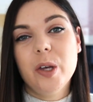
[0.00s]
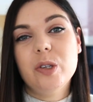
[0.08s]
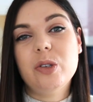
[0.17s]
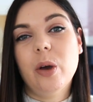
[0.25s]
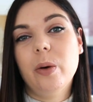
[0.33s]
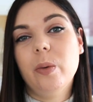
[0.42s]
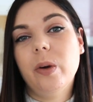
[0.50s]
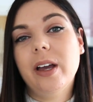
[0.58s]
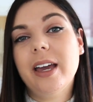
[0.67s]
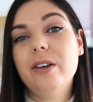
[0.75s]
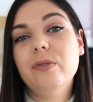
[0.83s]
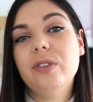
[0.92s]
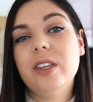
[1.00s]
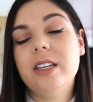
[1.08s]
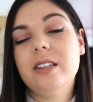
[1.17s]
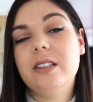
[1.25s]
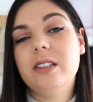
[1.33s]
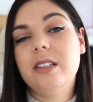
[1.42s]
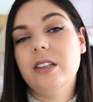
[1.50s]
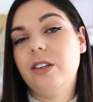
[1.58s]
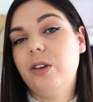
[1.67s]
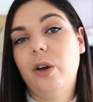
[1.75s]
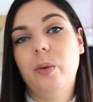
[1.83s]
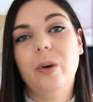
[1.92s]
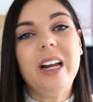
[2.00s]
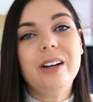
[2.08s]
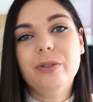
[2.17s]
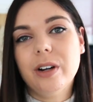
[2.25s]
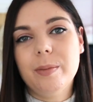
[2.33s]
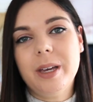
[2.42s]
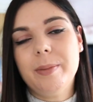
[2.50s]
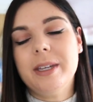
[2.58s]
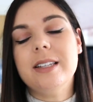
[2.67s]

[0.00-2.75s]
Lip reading: So if this, you know, whatever it may be,